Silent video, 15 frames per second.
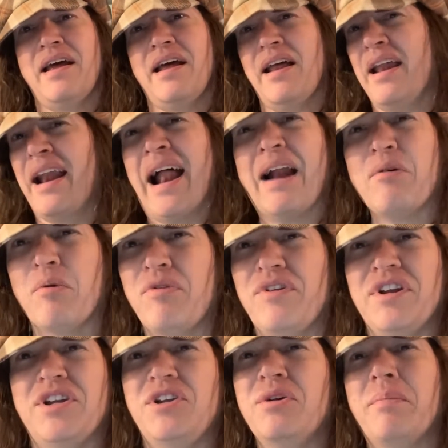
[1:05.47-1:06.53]
And I don't
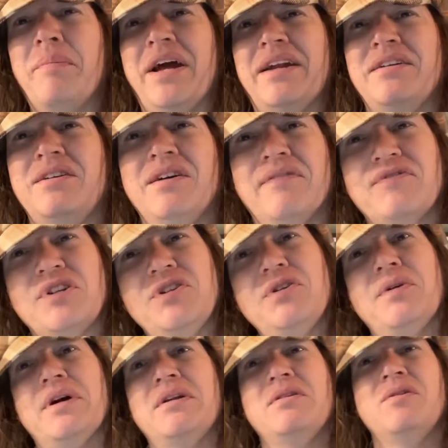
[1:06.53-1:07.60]
think you're man enough to
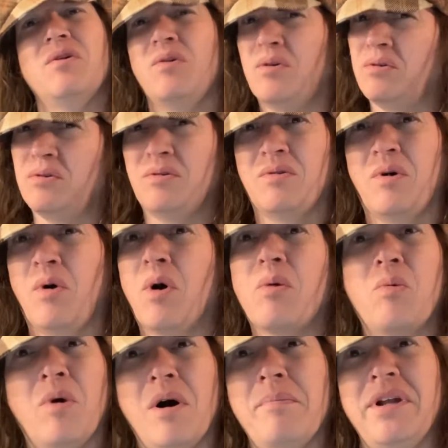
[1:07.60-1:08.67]
do it. Or
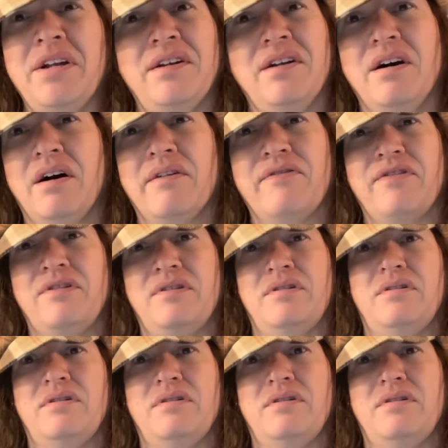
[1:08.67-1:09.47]
woman enough.